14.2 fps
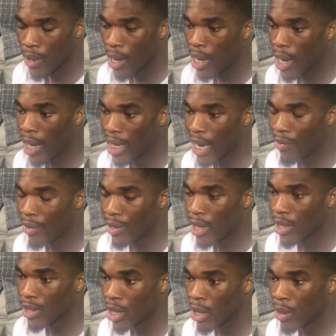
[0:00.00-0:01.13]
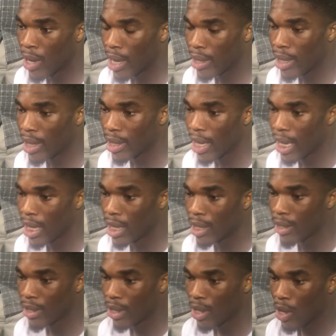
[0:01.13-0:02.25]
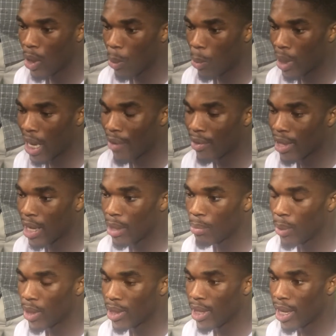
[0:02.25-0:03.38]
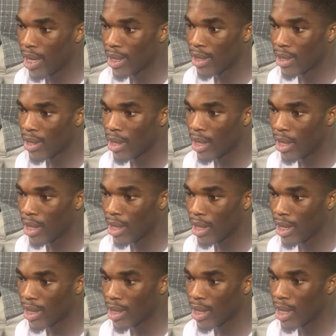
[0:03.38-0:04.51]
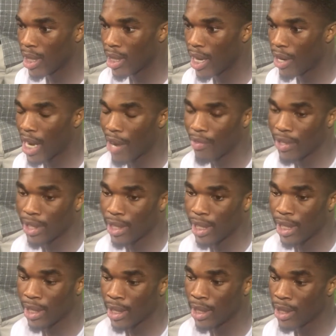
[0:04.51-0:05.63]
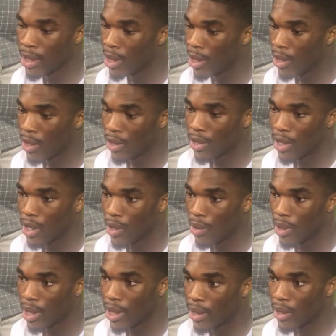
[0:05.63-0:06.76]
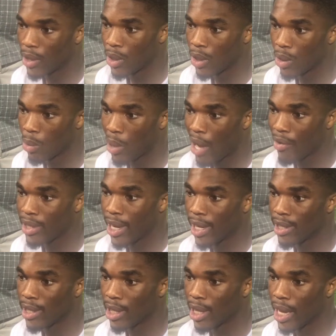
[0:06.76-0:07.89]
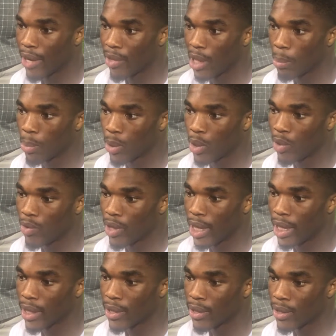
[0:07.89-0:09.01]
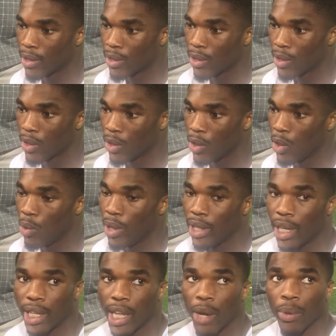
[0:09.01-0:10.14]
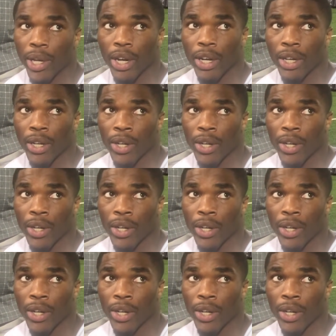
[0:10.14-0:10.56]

I definitely think so. I think that we're going to have a lot of more tests in this latter half of the season. So we'll have a chance to, like, really prove, like, who we think that we are.